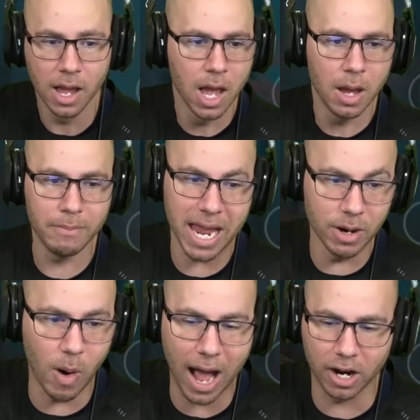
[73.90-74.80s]

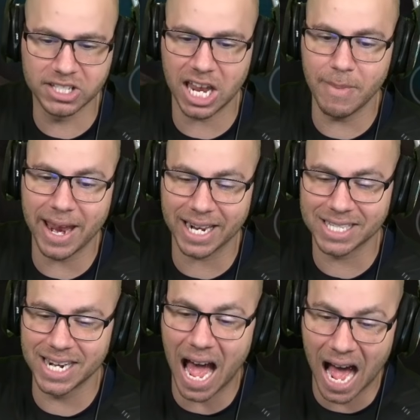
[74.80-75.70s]
Meanwhile, our teammate gets
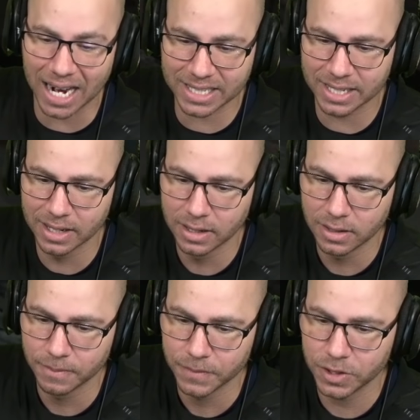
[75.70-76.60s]
knocked.
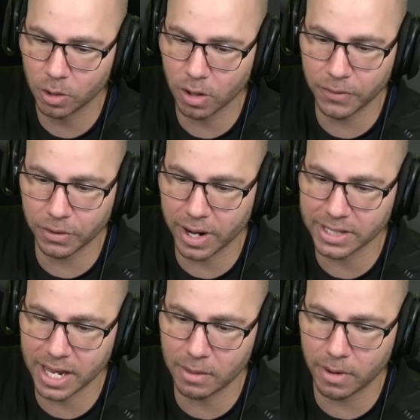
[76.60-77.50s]
Don't go for the res
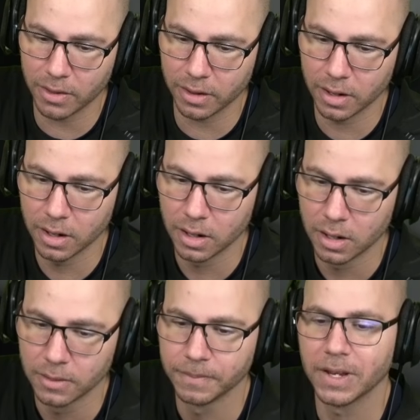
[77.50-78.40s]
yet, brother.
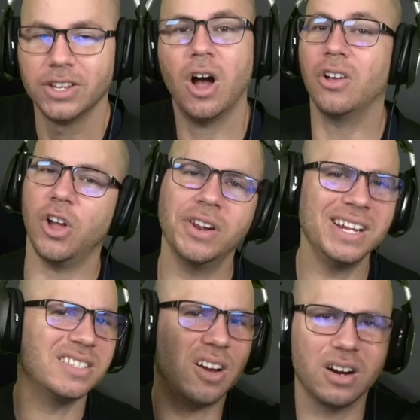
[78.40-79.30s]
Y'all need
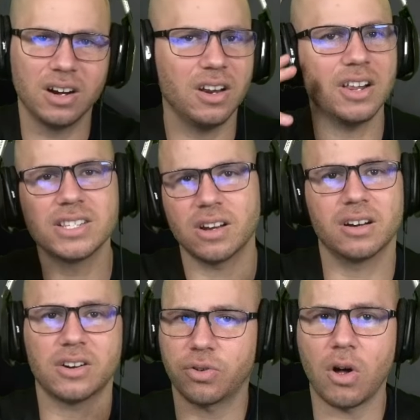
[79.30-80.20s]
to
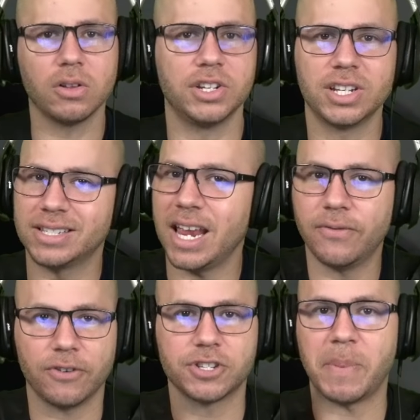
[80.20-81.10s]
start crawling to
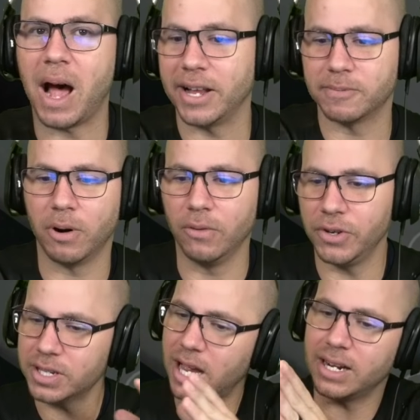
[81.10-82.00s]
safer spots, bro. If you
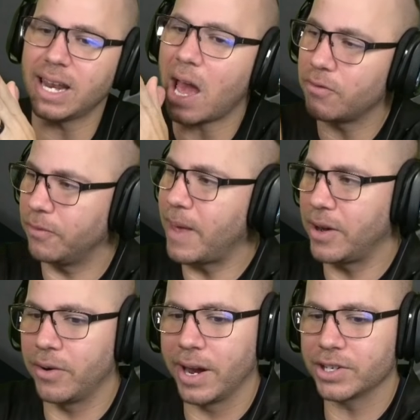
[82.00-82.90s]
just got down from that
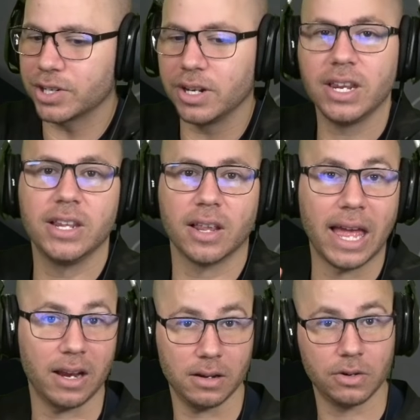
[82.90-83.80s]
direction, you need to
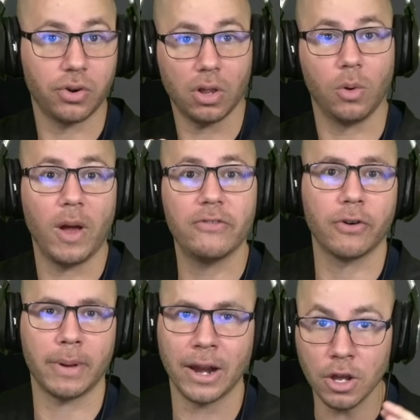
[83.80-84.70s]
like crawl away
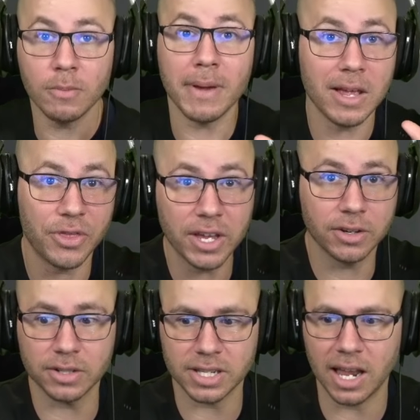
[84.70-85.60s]
from it. I know you may think
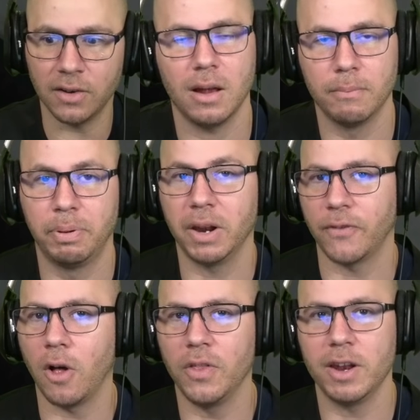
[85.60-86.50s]
you're safe, but if
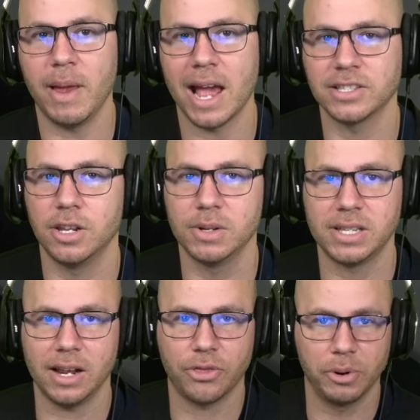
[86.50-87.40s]
all the enemy has to do is
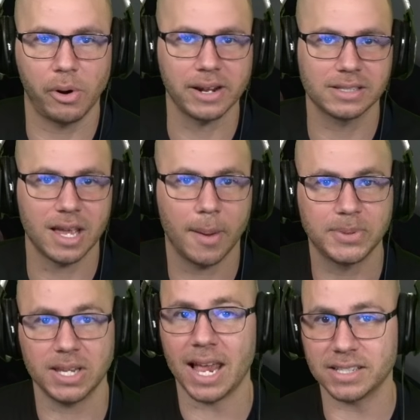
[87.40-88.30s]
take 3 right steps
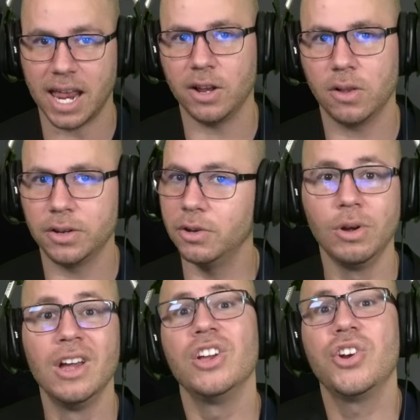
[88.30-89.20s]
and he has an angle on you,
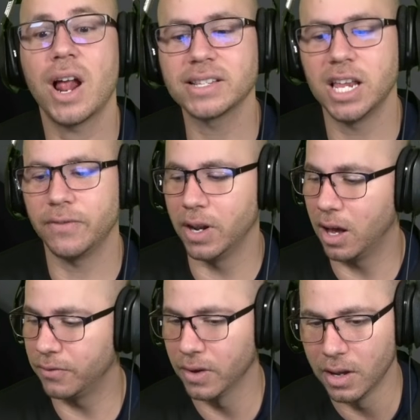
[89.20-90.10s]
you're not safe
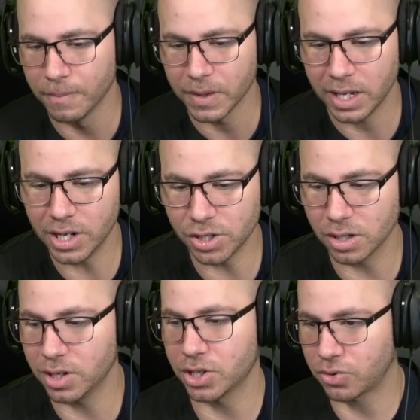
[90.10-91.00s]
enough. He should have
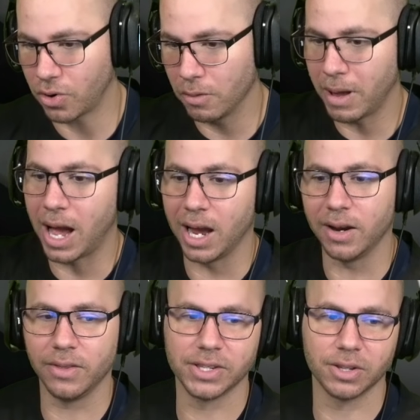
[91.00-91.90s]
just crawled behind
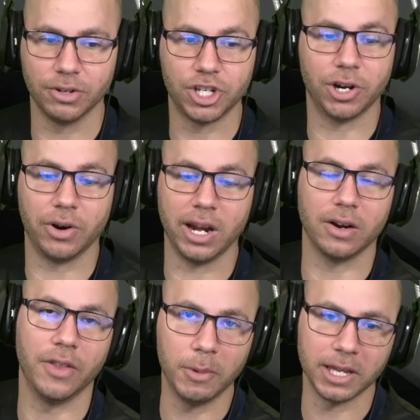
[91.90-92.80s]
this little generator,
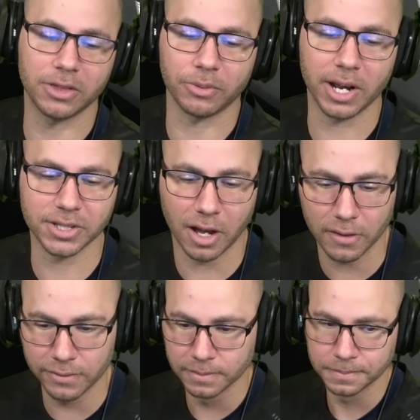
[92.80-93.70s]
and then we can get the res
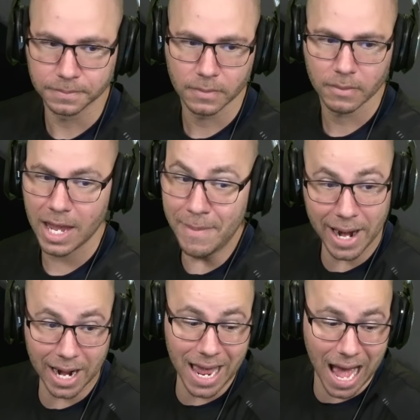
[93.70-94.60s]
off. He may
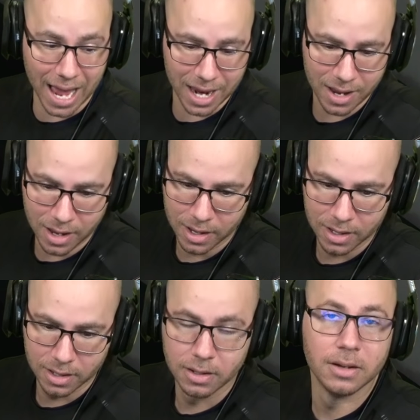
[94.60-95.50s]
not die,
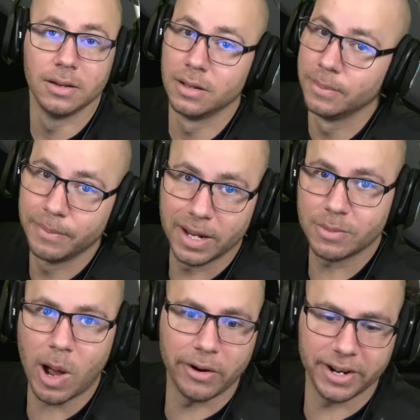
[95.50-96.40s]
but
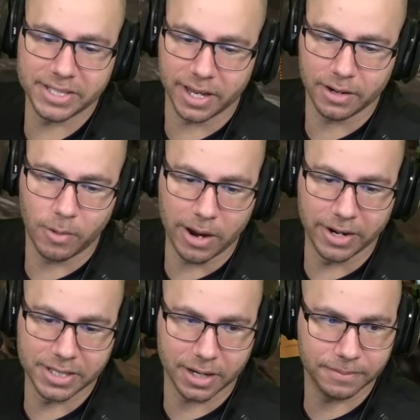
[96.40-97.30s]
why risk it? Why risk it?